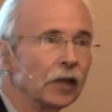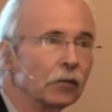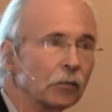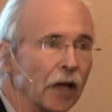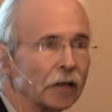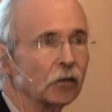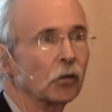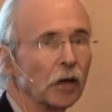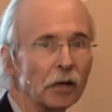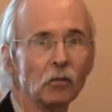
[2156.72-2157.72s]
that, in fact,
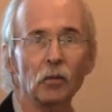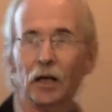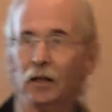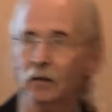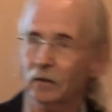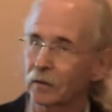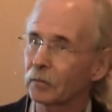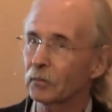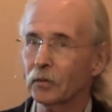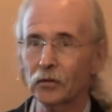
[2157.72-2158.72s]
great
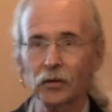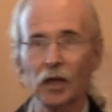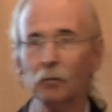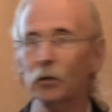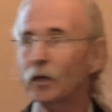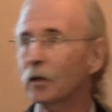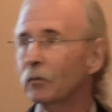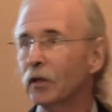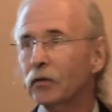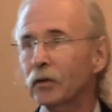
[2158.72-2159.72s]
wealth should not be the
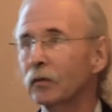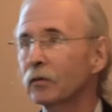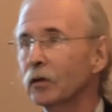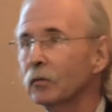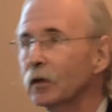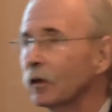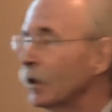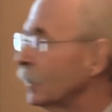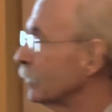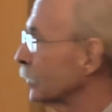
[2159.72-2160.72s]
ambition of human life.